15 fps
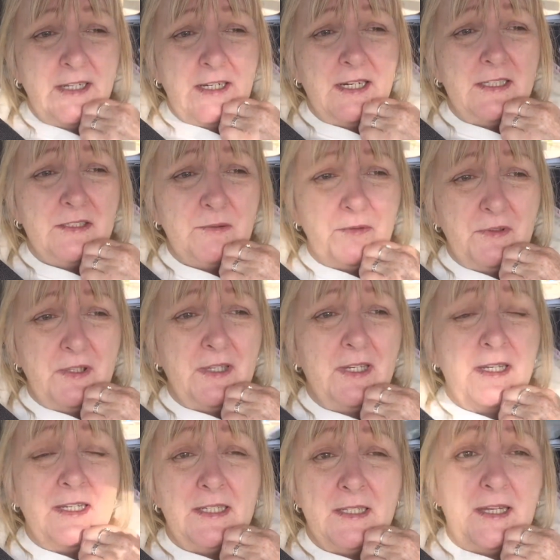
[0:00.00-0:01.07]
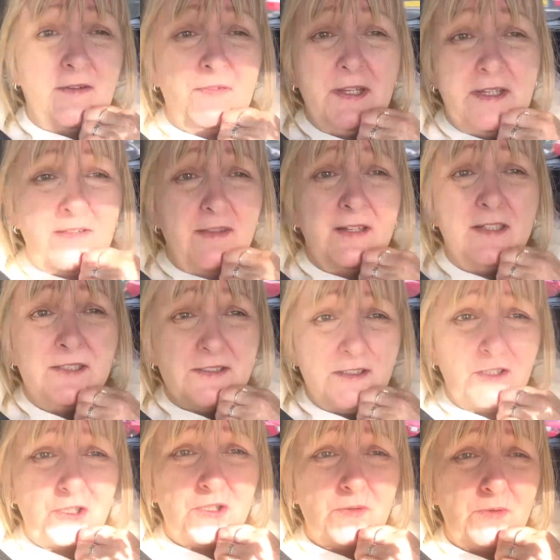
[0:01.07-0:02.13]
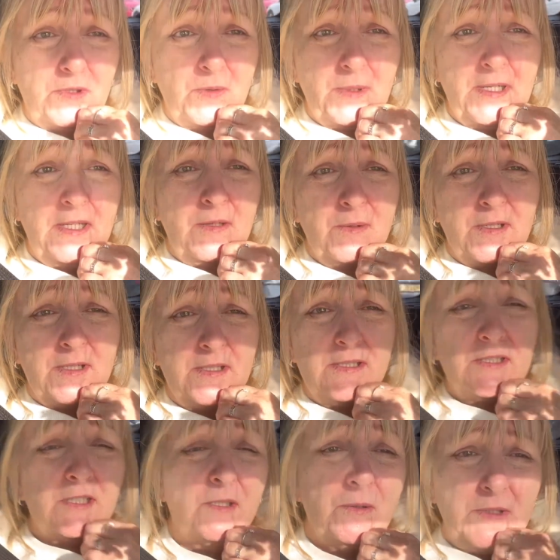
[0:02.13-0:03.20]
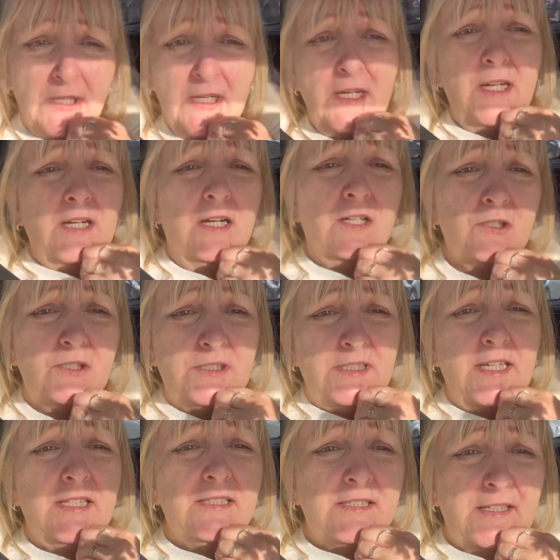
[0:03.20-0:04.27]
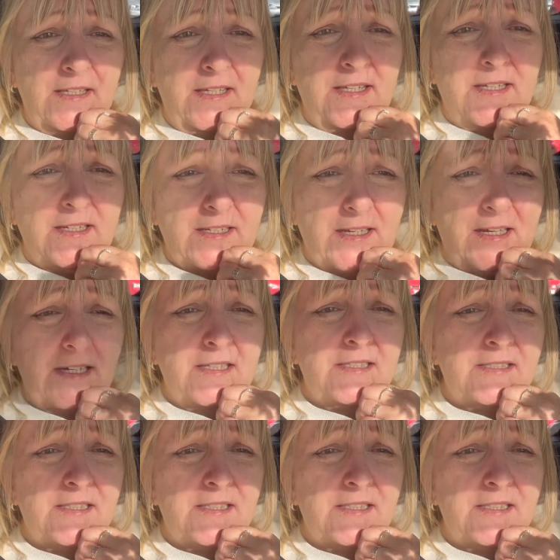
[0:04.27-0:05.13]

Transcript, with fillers: I don't think I'm going to have anything else to show you anyway, so I'll just end it here, guys.